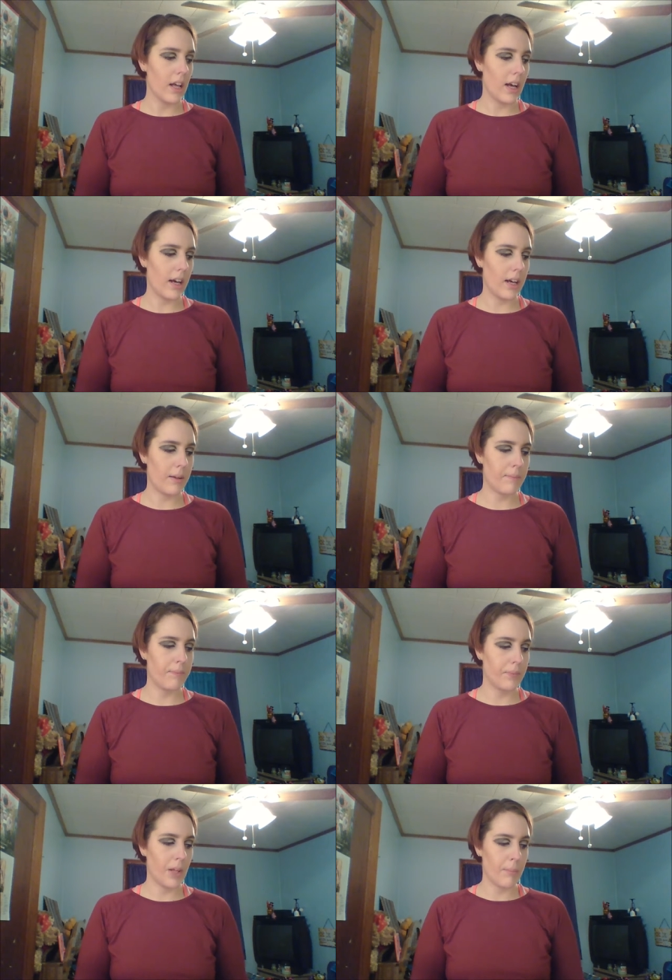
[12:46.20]
but
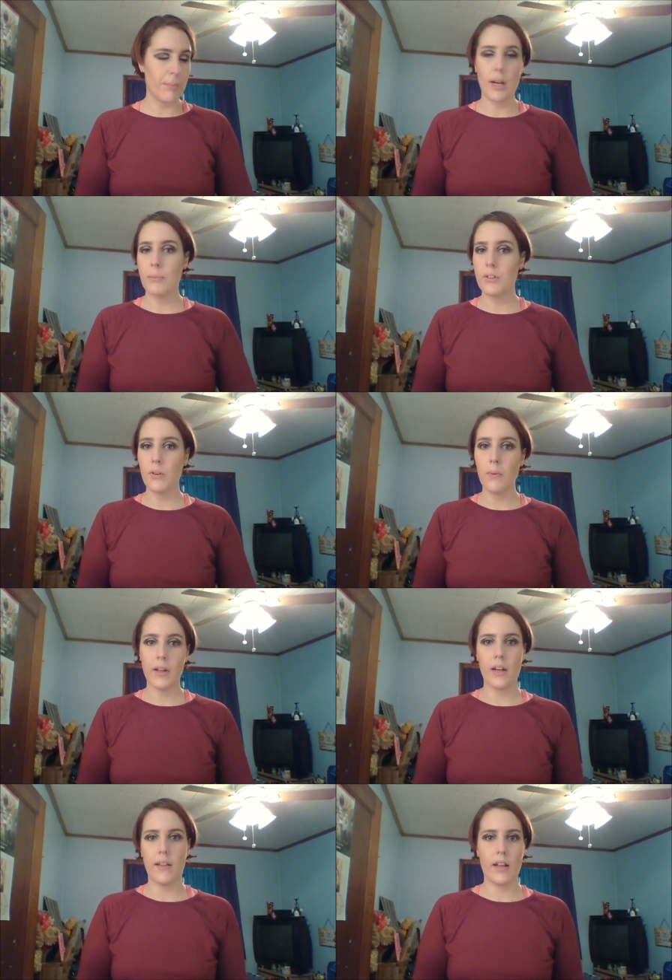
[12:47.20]
I'm still
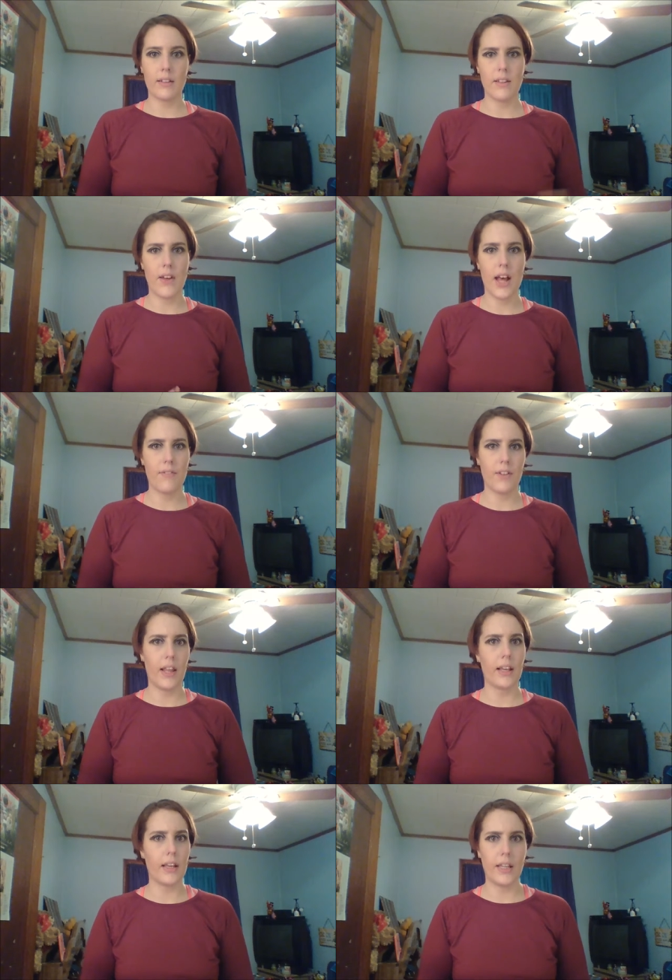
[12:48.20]
working on that because I've had it for
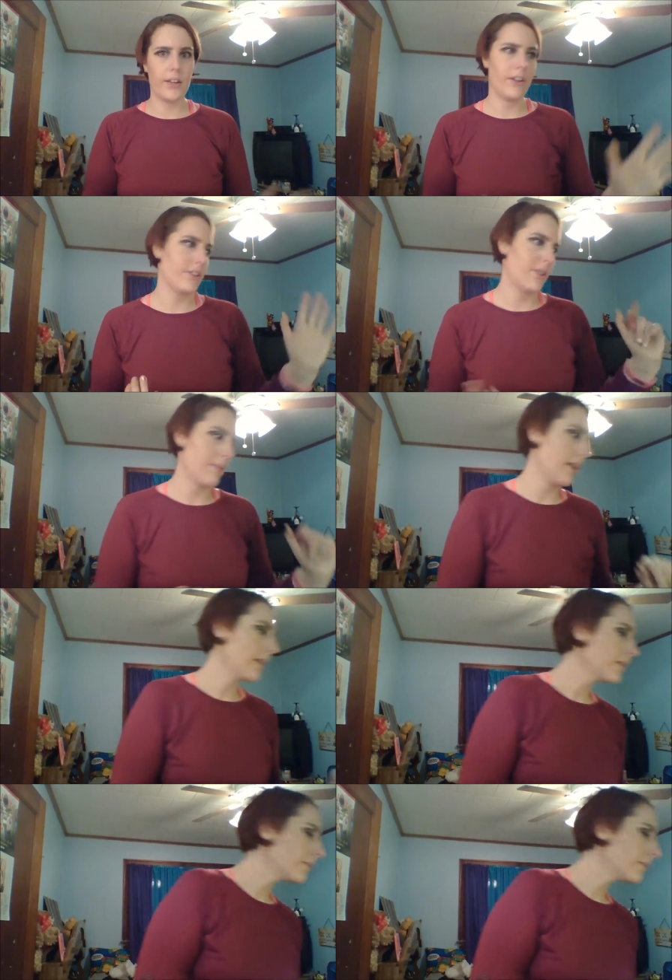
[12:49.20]
like a year or something.